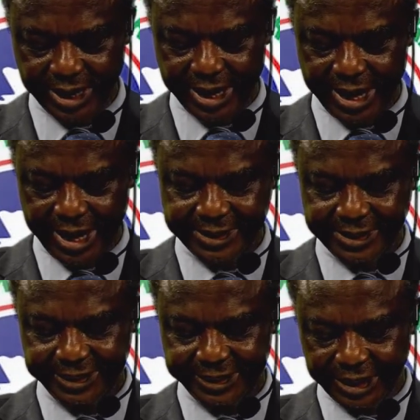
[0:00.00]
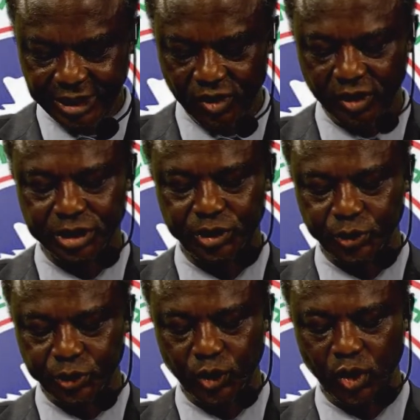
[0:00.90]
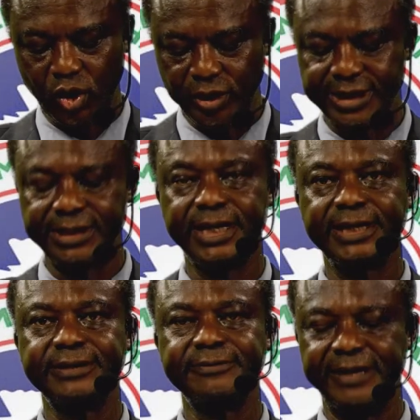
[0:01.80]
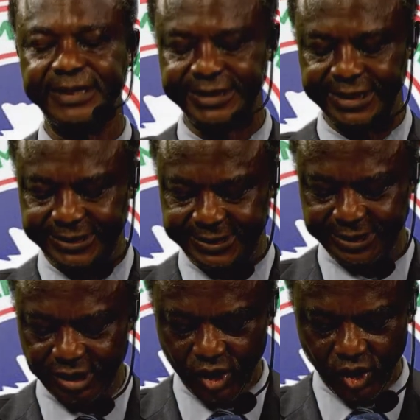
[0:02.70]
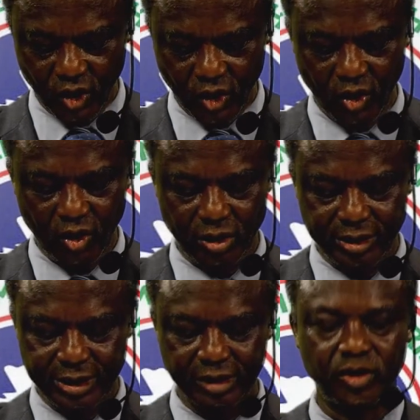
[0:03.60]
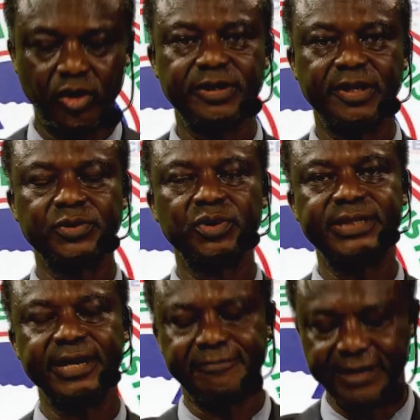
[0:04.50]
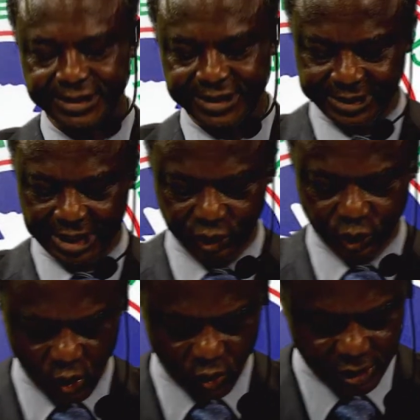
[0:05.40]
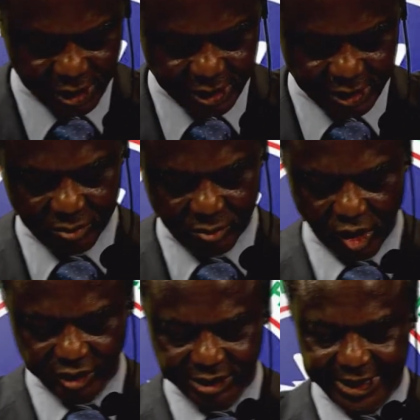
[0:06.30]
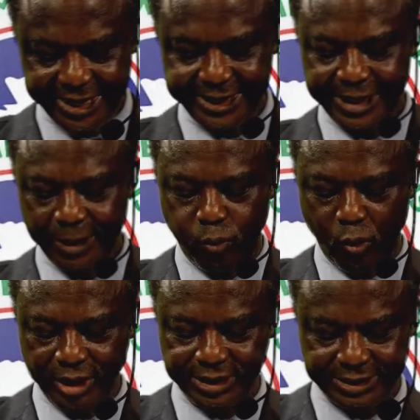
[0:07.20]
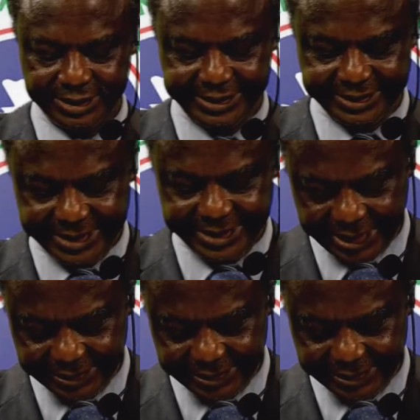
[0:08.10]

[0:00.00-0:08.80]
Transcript: either think God is too slow in taking vengeance or God does not take vengeance at all. But a key point is that